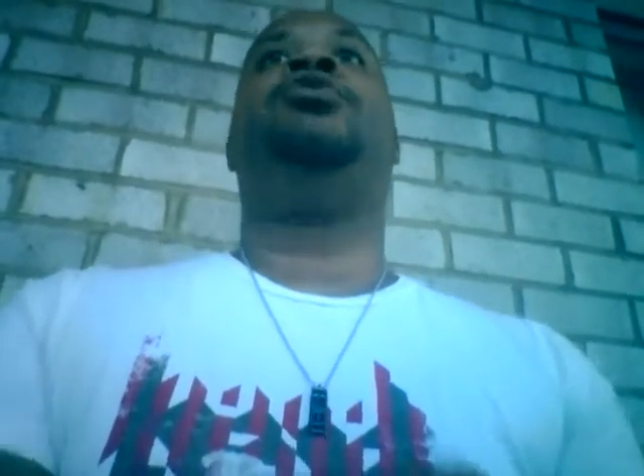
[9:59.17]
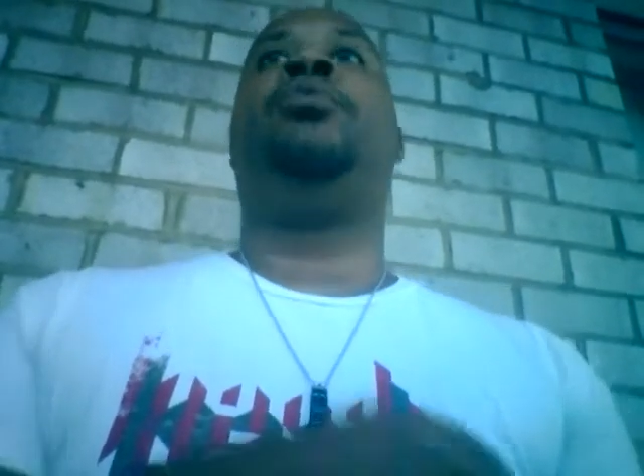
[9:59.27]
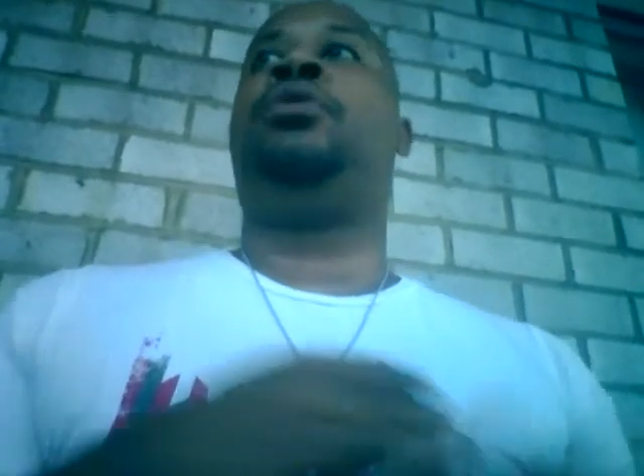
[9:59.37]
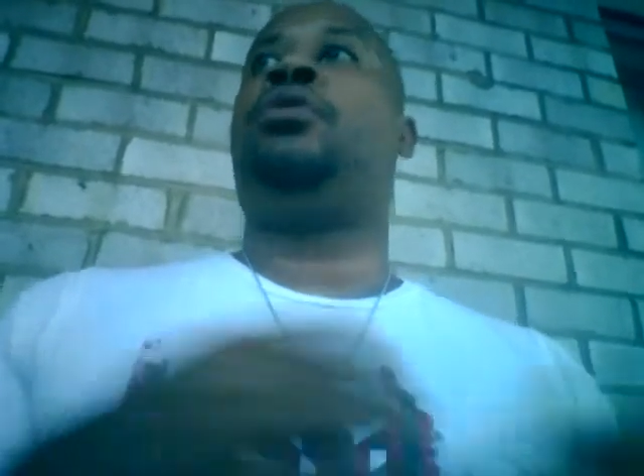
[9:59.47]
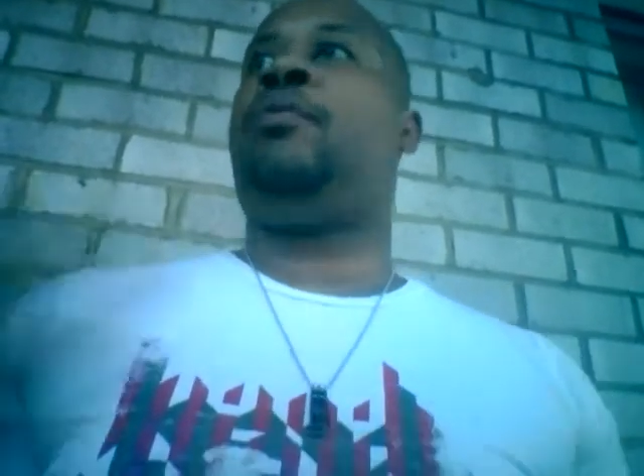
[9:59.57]
you
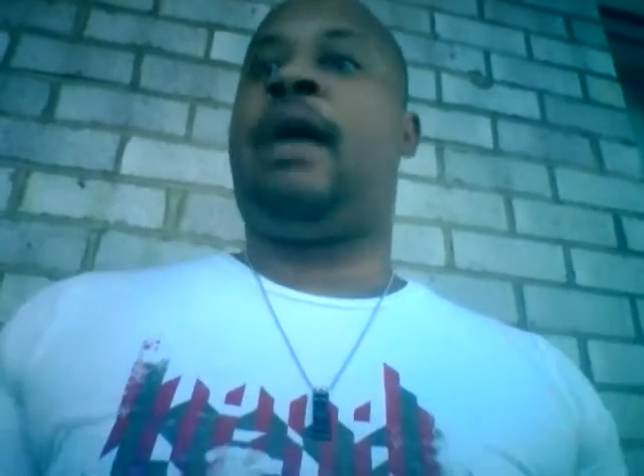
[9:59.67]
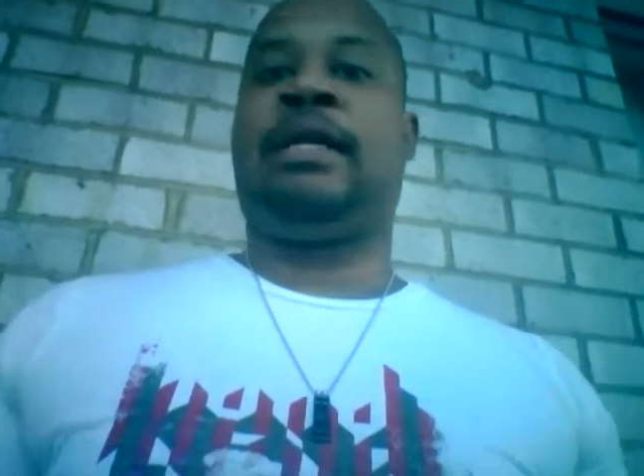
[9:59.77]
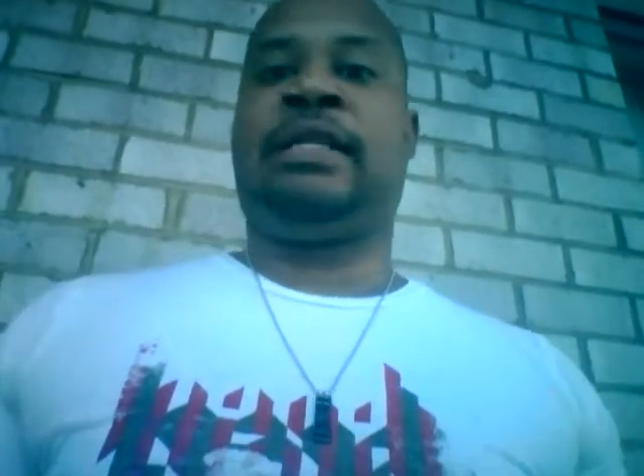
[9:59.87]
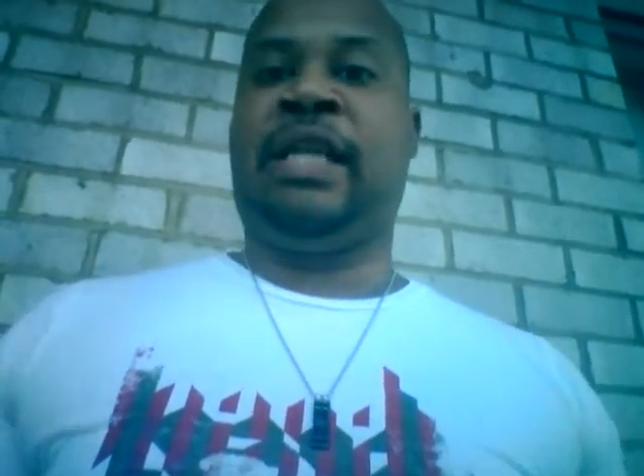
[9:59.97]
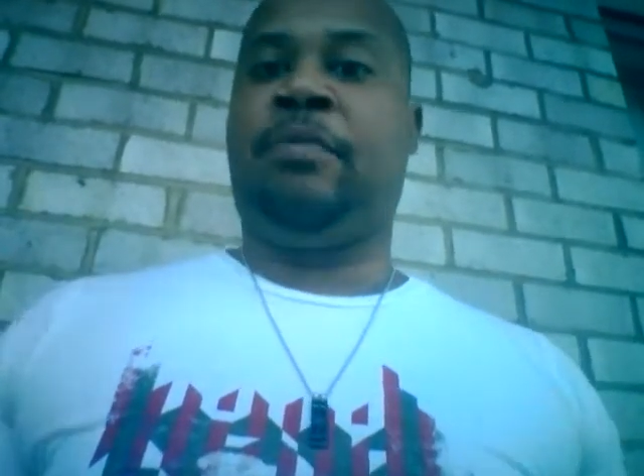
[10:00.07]
want to go around
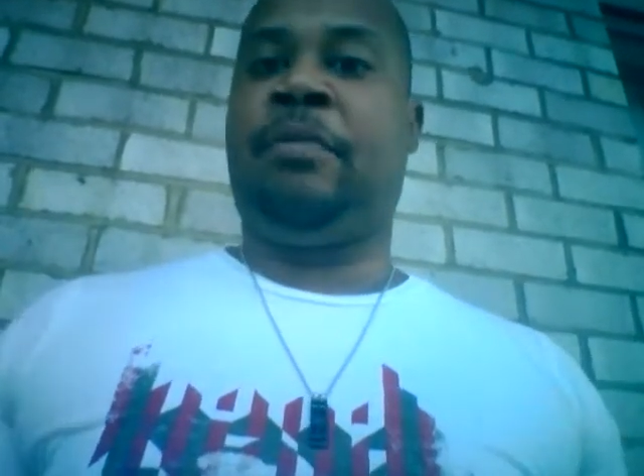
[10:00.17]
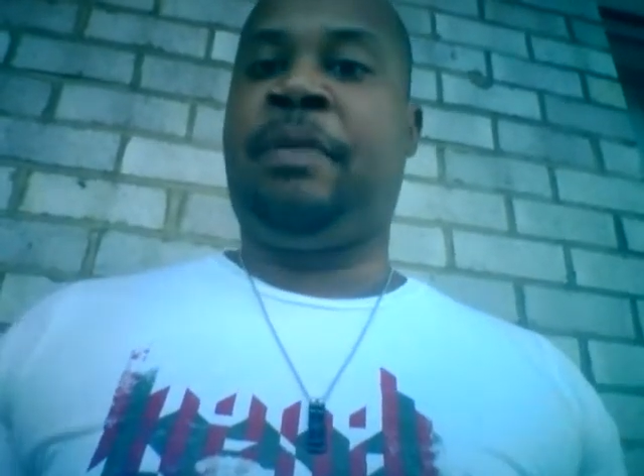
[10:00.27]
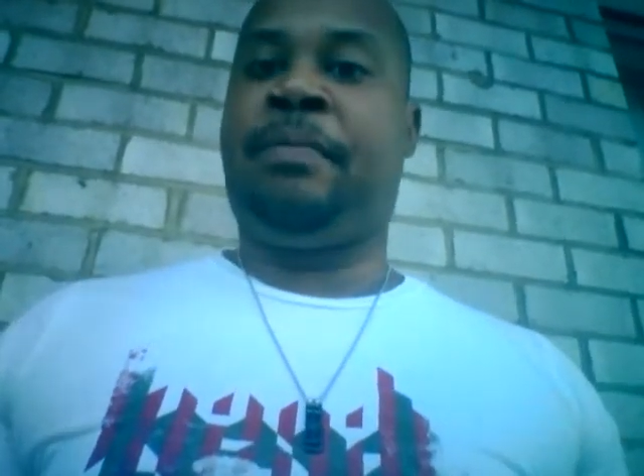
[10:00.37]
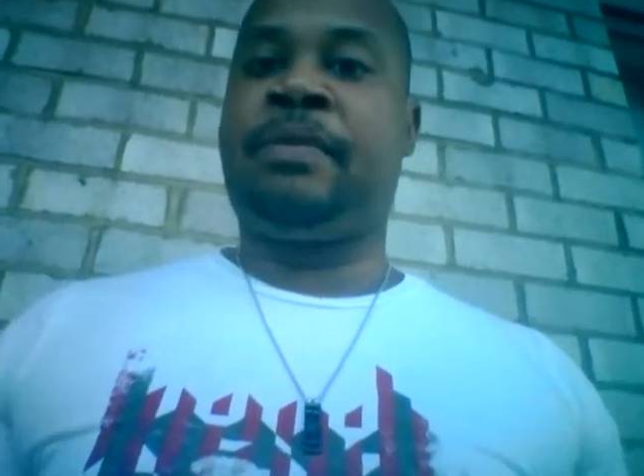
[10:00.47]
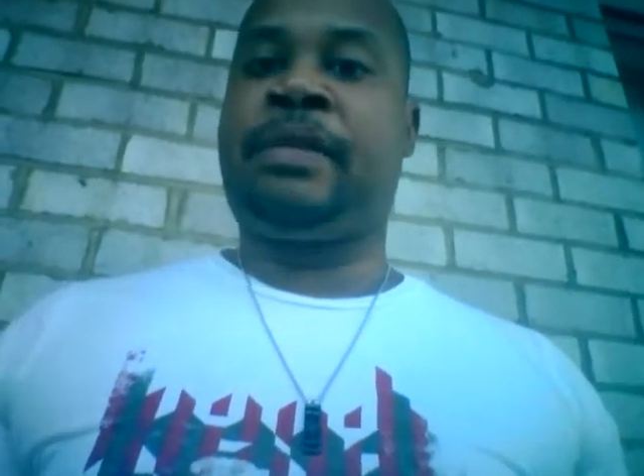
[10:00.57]
and sleep with
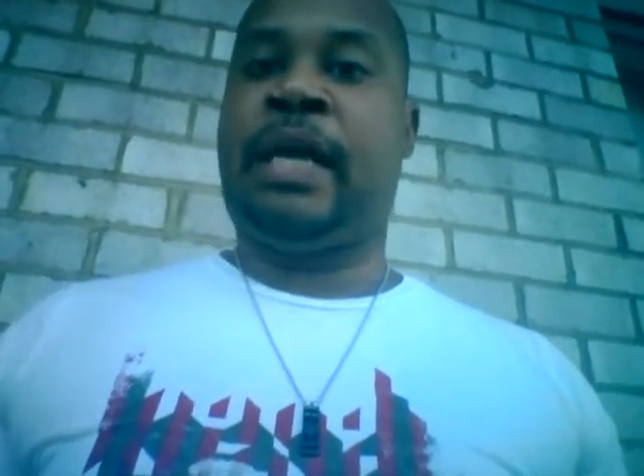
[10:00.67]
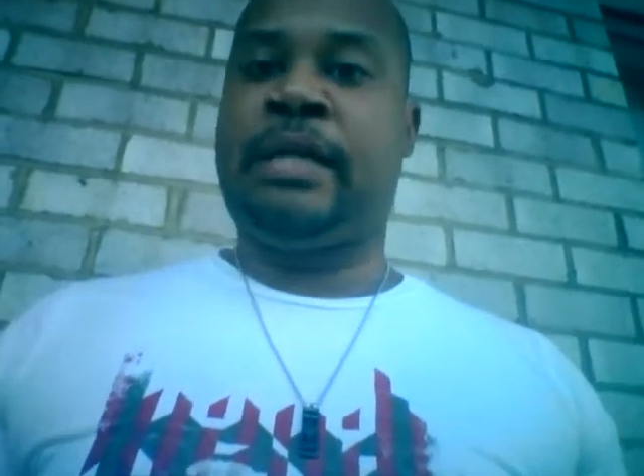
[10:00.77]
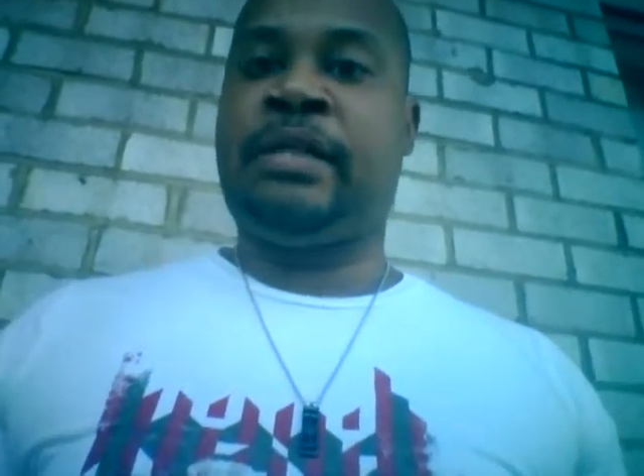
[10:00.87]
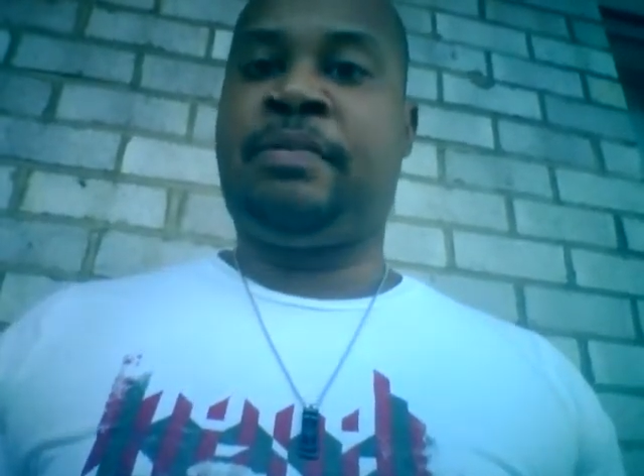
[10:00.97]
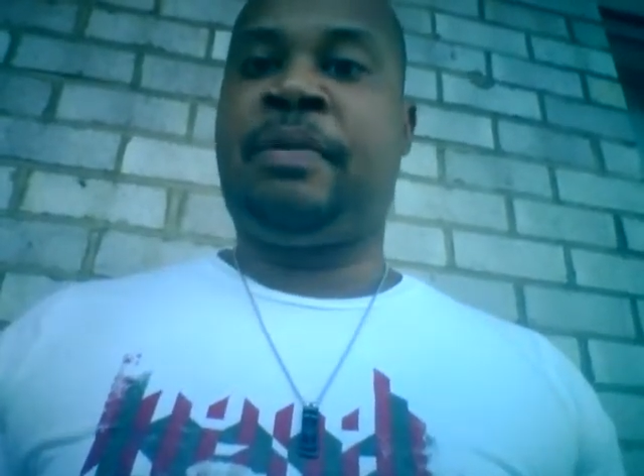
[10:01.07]
people's
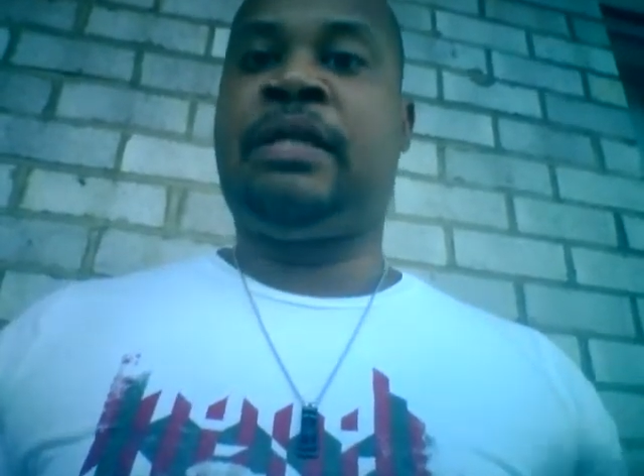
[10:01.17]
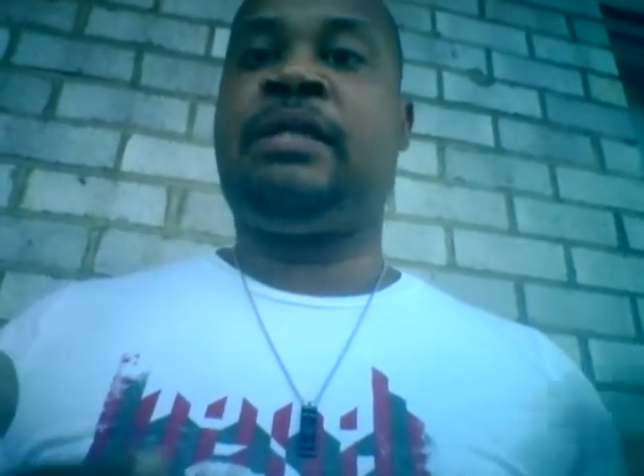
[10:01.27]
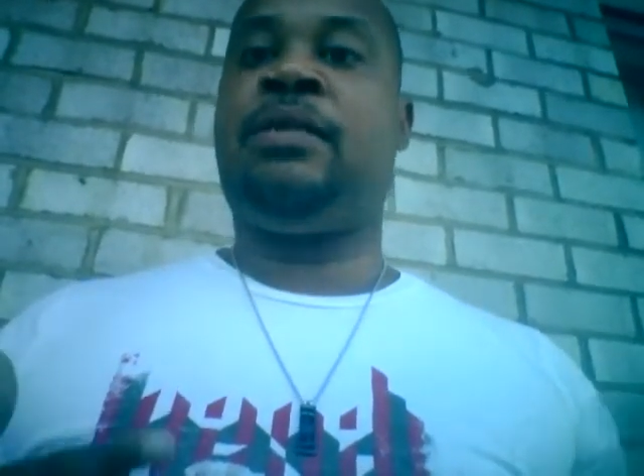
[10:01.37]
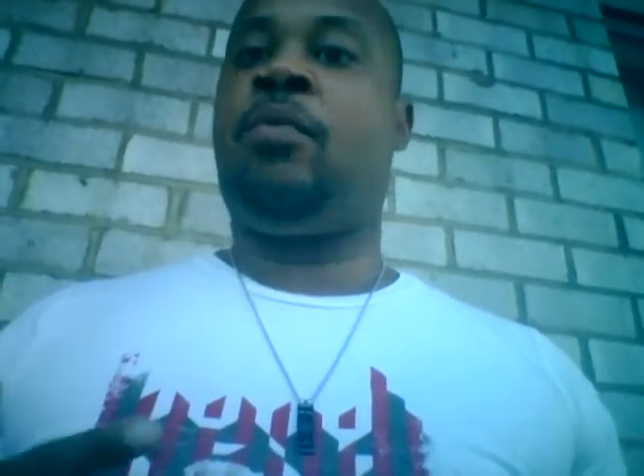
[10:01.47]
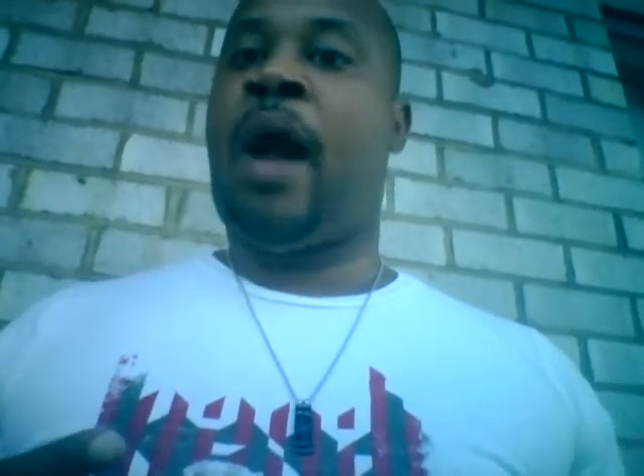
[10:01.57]
husbands and